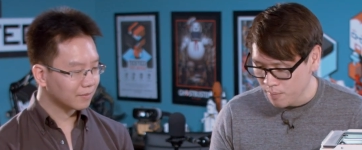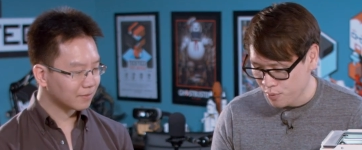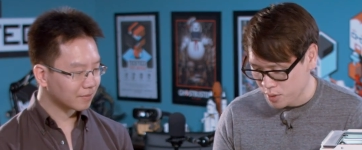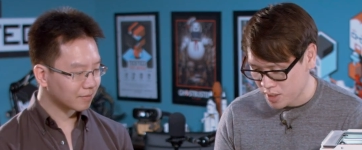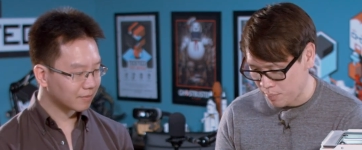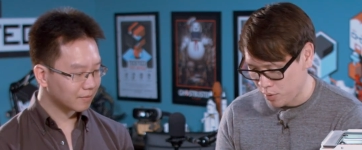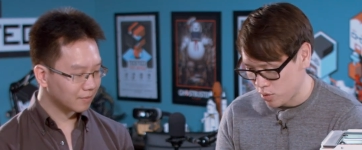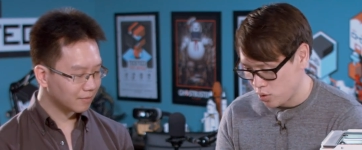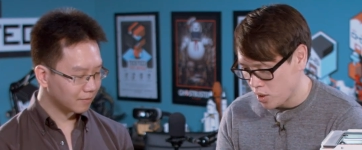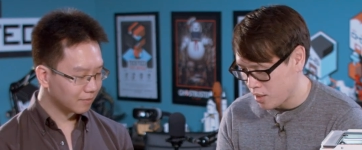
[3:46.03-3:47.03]
Speaker 1: For example, the
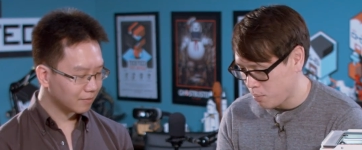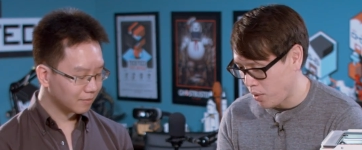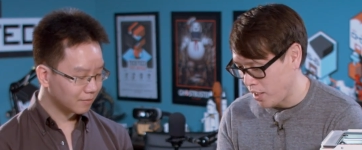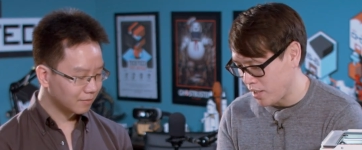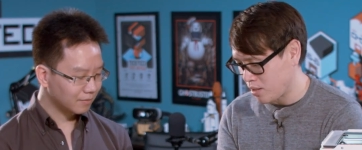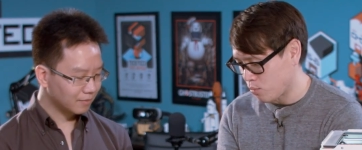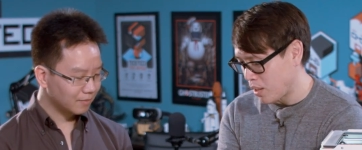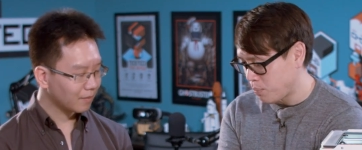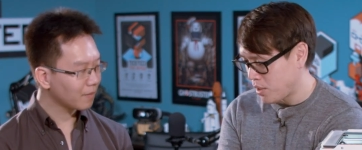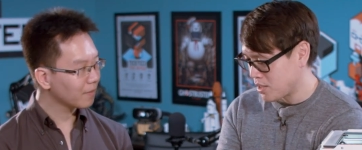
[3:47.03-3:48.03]
Ducati bike, the red
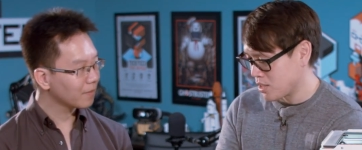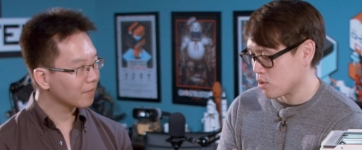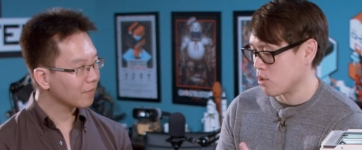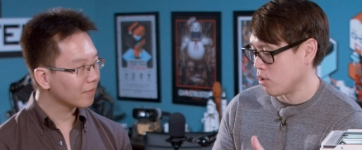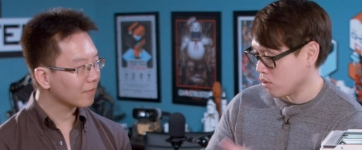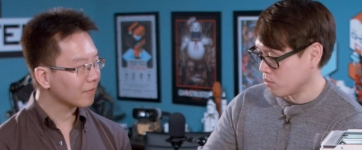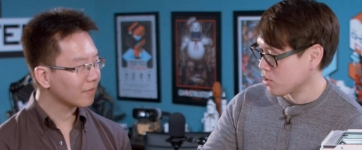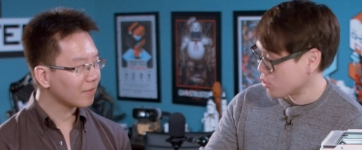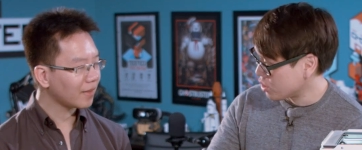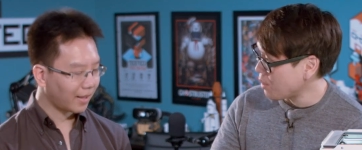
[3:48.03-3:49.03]
pieces are all, they're
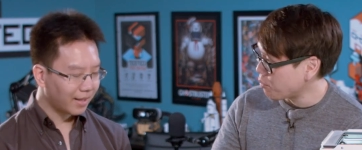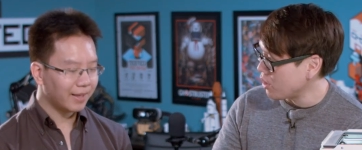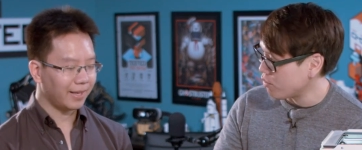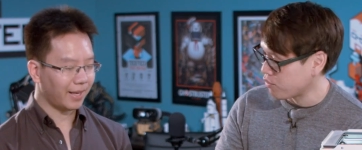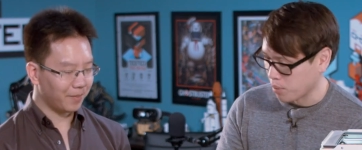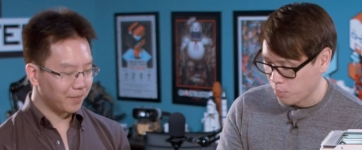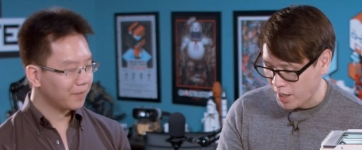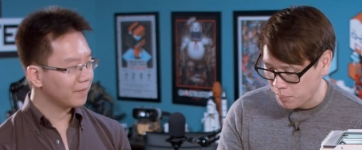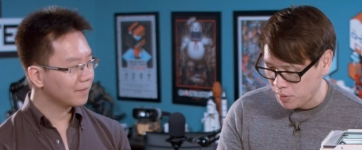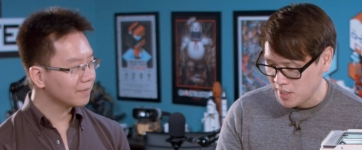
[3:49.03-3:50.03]
separate from the
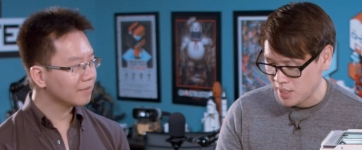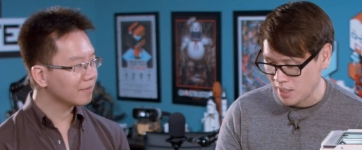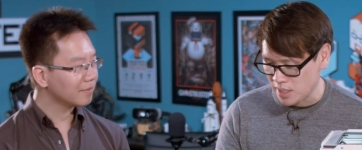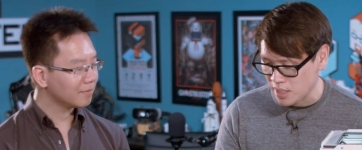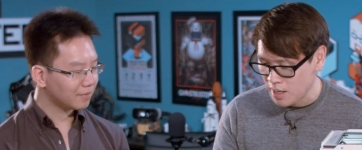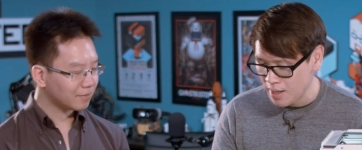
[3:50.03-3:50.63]
black pieces.